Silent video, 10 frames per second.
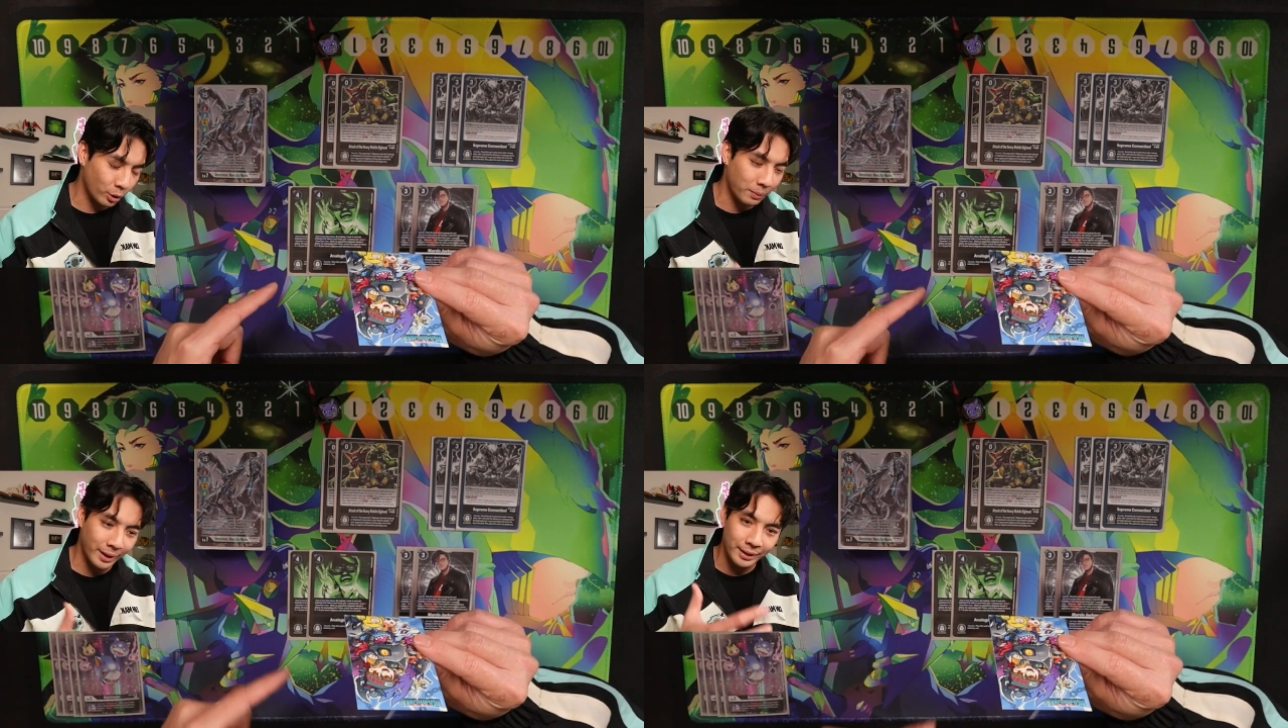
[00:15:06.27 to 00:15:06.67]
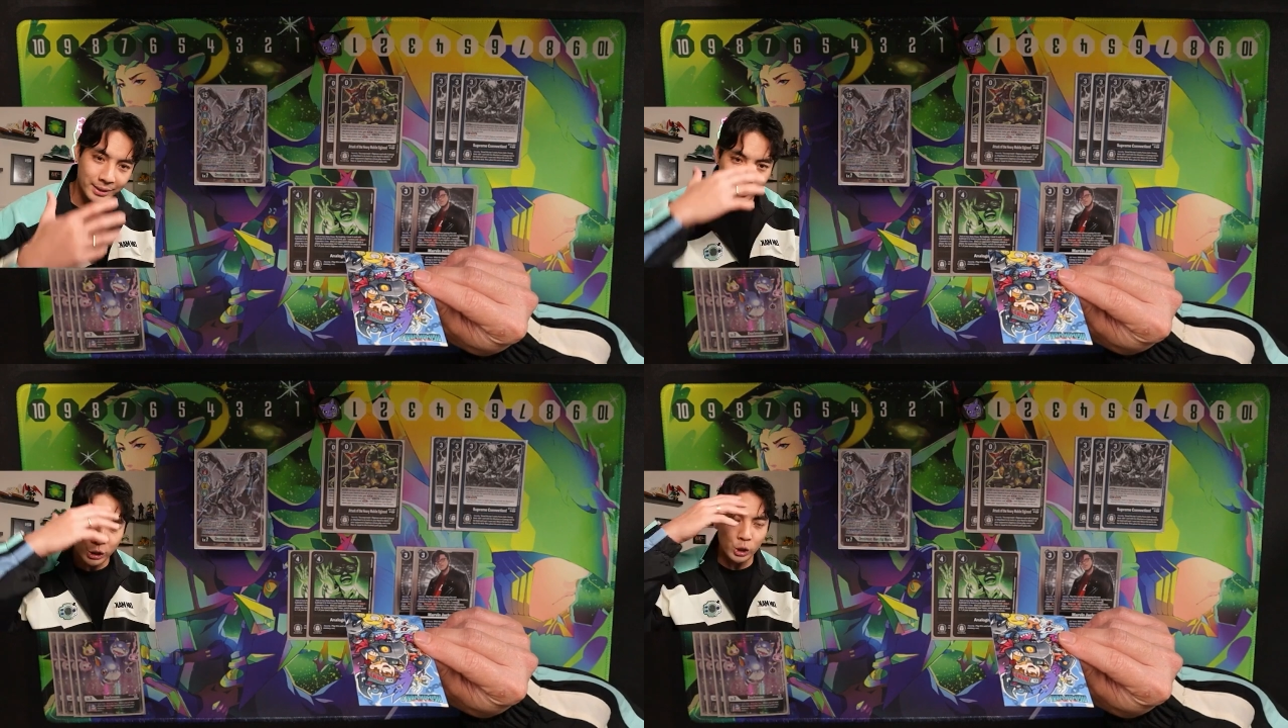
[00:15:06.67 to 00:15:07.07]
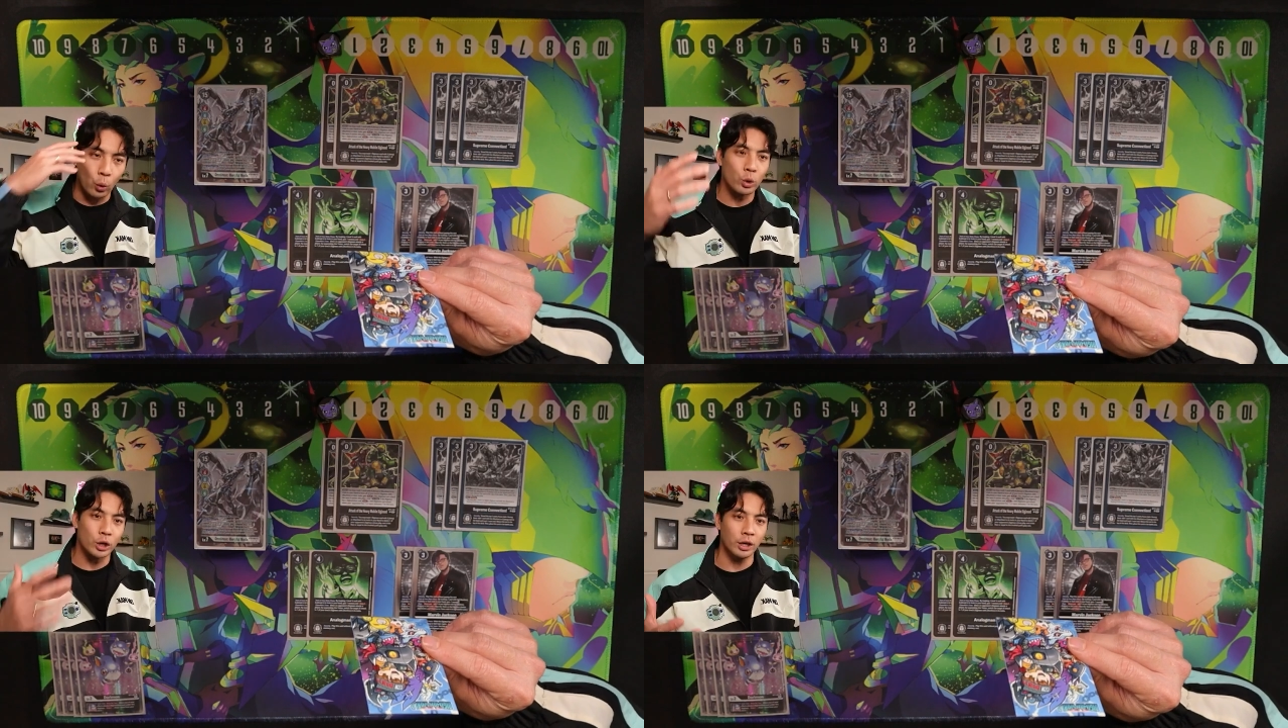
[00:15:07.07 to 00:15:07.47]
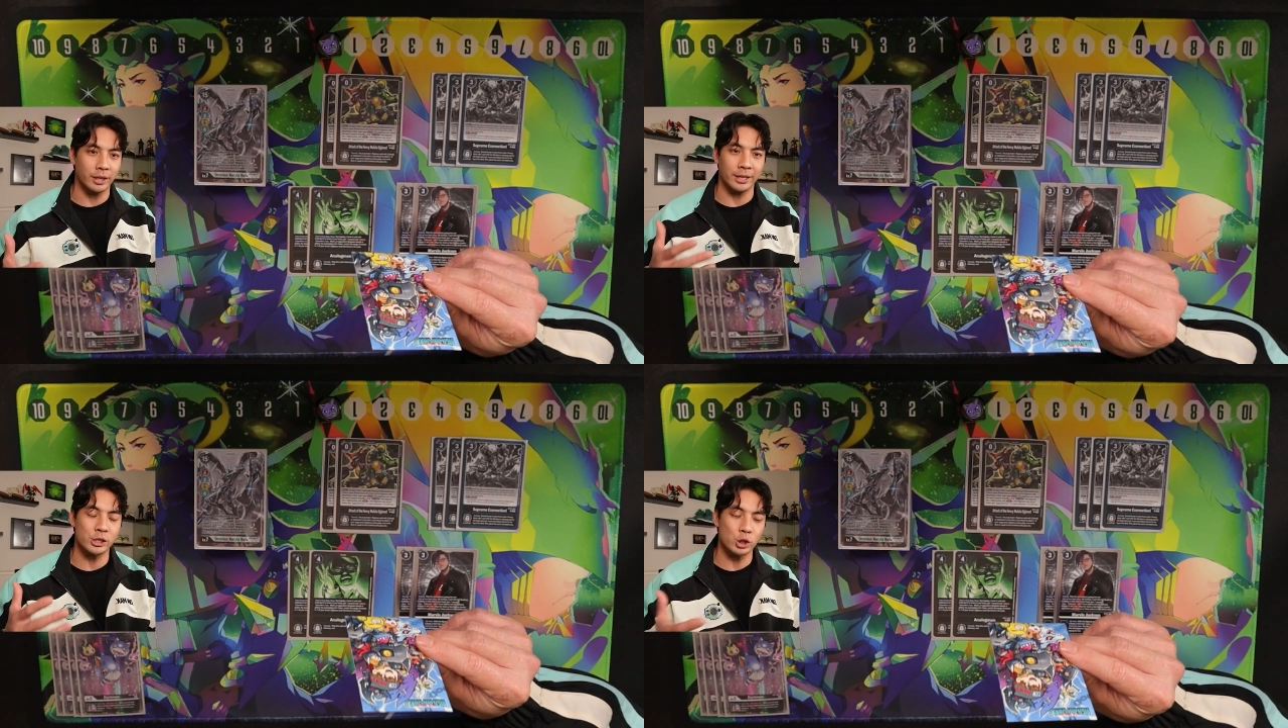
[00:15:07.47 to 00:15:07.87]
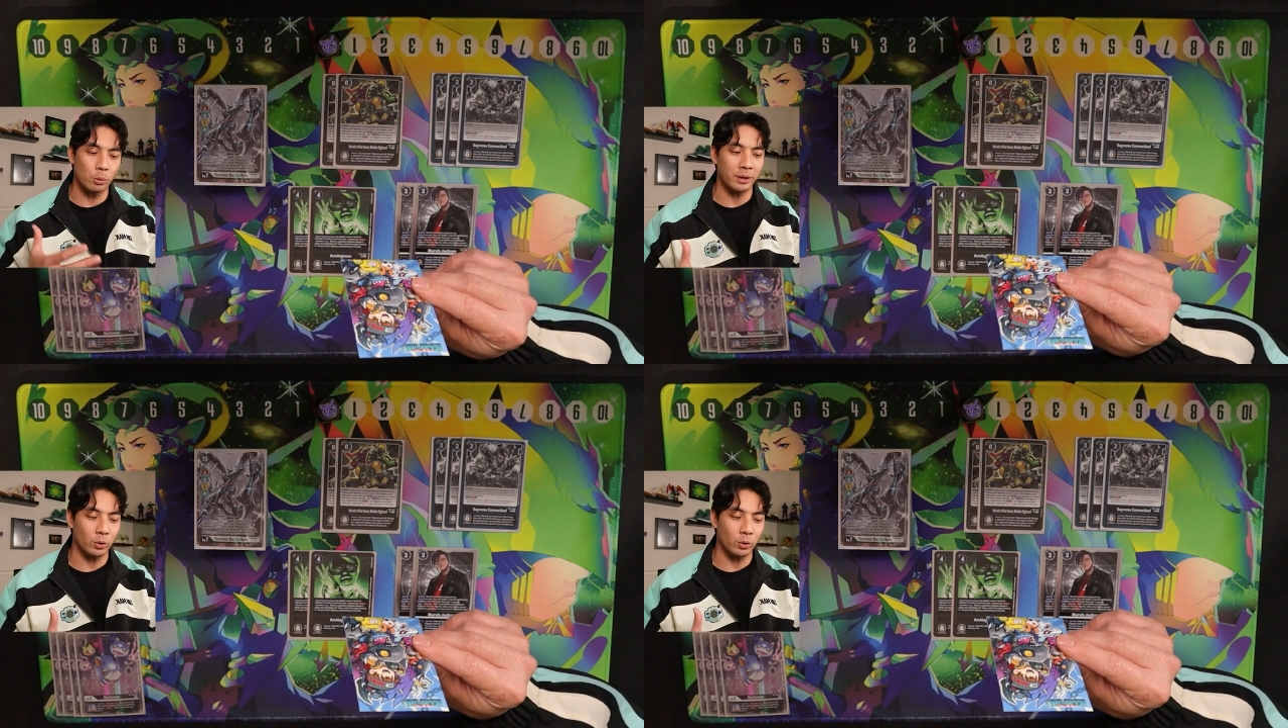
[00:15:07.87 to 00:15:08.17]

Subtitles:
oh my god, this is so good in so many